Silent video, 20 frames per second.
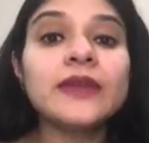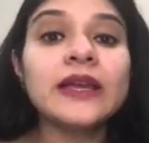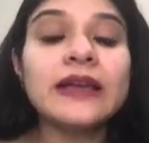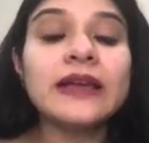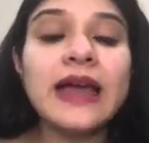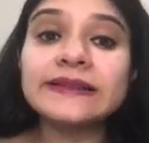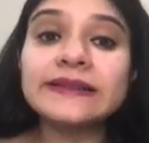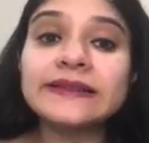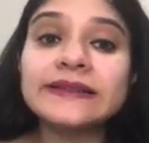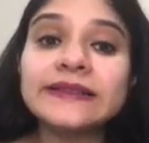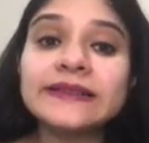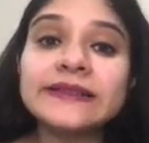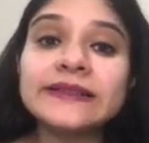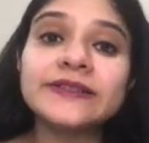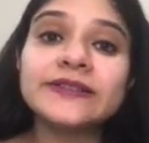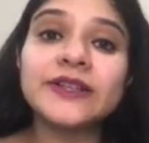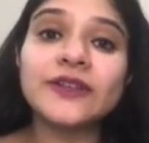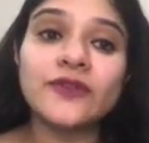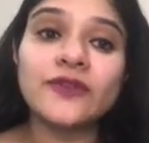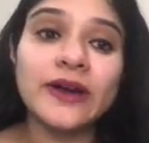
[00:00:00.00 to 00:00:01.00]
Acids are
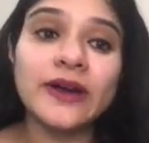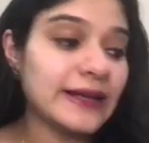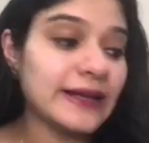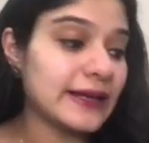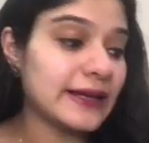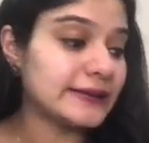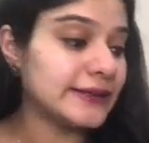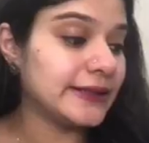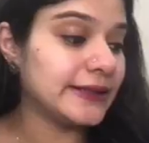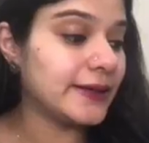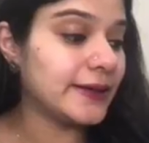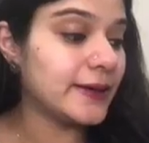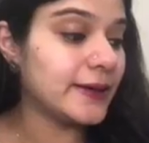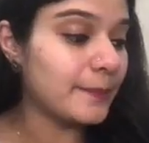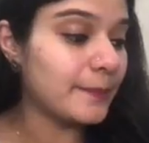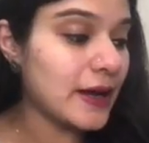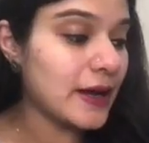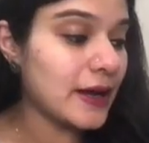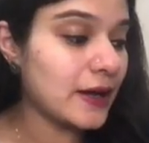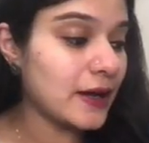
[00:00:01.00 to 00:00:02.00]
defined as the
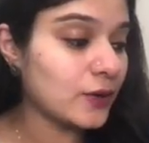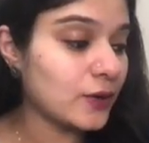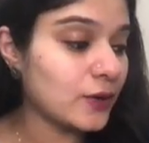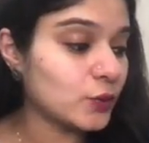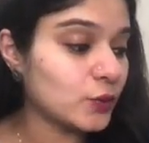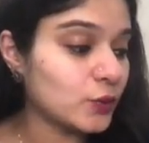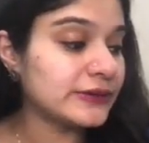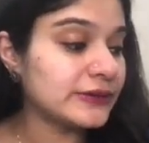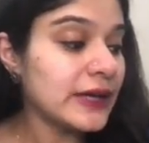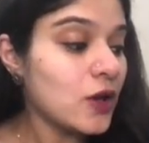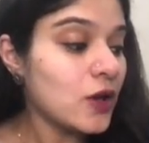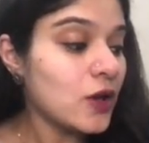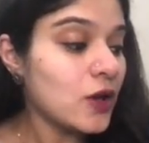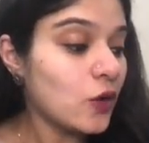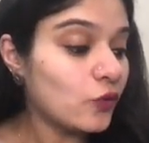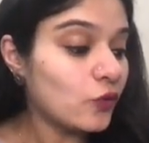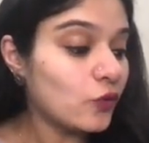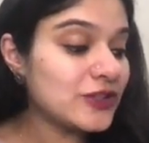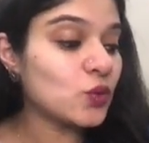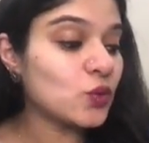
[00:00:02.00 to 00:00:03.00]
compounds
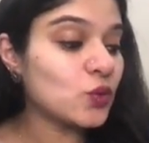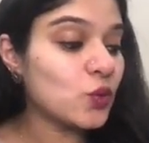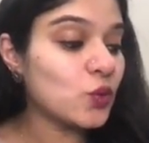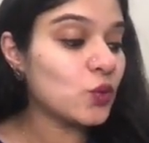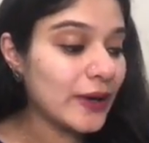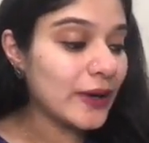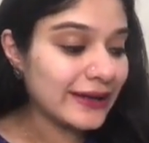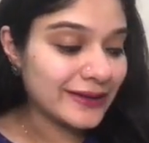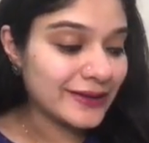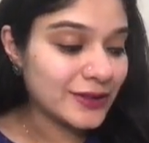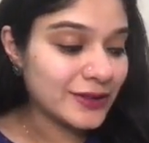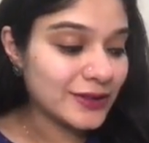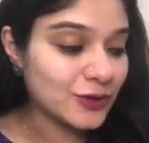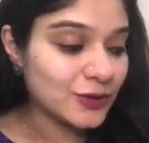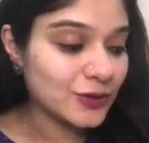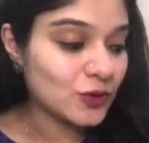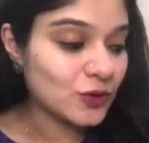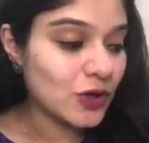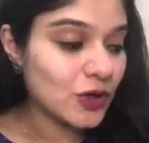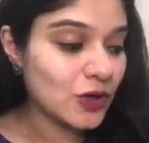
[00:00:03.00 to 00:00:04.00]
which when
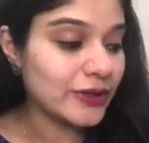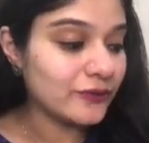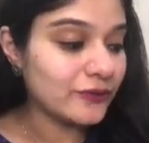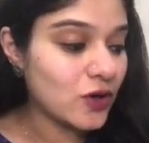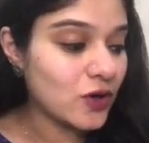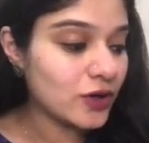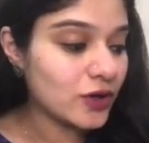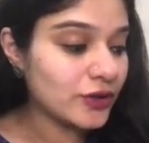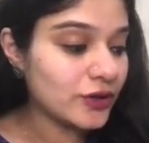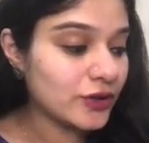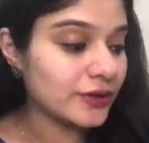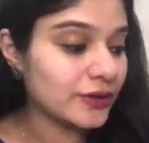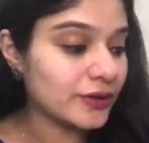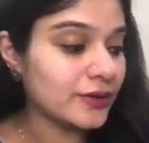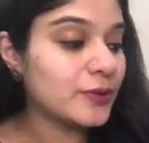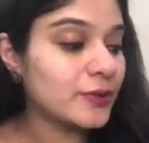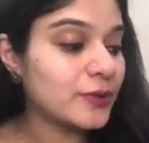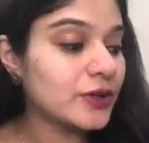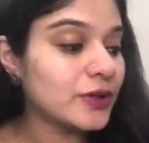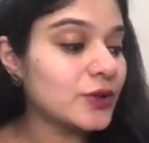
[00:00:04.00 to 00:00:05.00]
dissolved in water
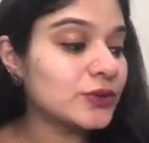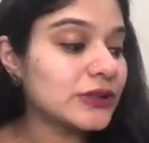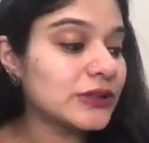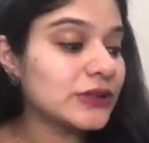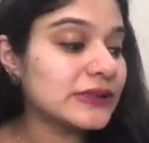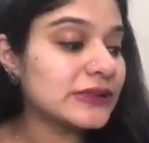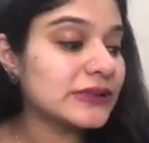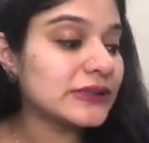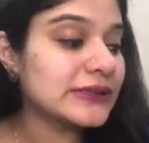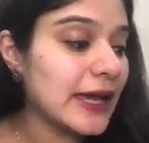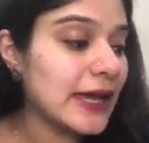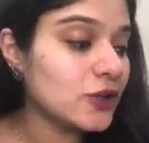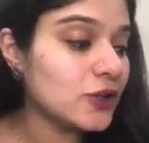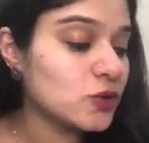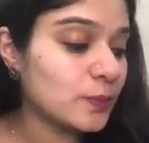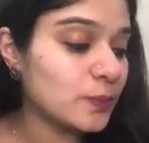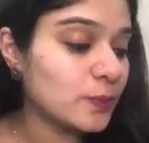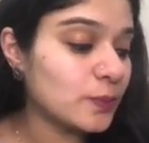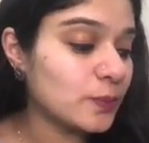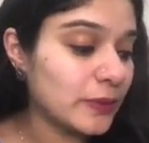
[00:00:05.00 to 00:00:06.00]
produces H
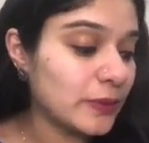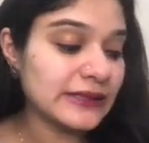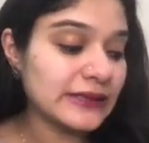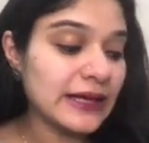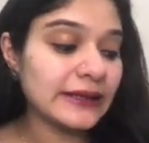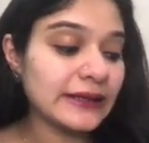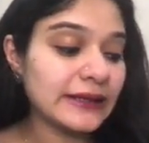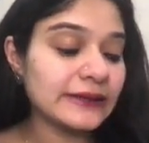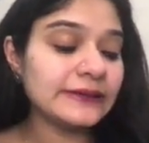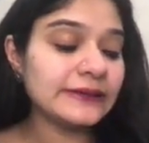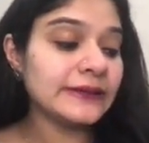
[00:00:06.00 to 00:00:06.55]
plus ions